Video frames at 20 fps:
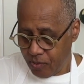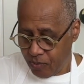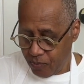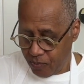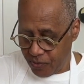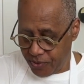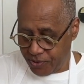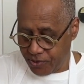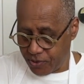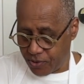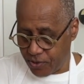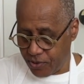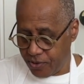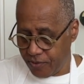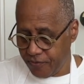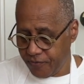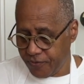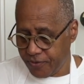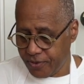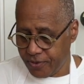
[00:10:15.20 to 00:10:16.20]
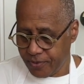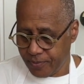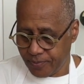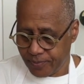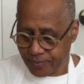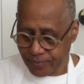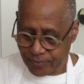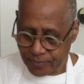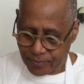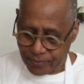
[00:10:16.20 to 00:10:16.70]
reserved.
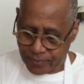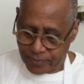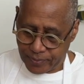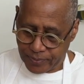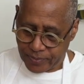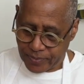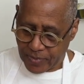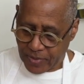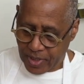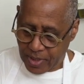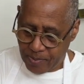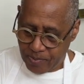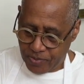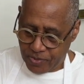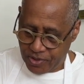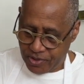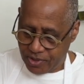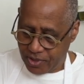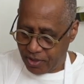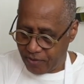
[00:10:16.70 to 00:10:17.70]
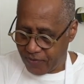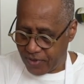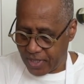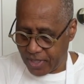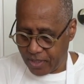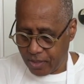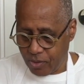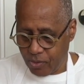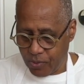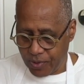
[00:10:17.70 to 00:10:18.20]
Just give that a
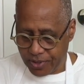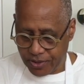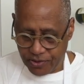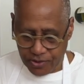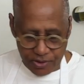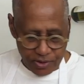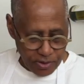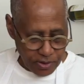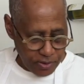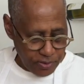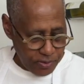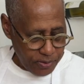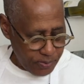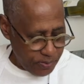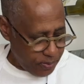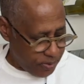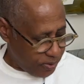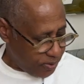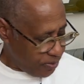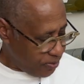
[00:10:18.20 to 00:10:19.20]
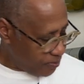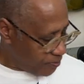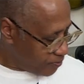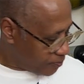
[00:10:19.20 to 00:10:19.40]
quick stir through.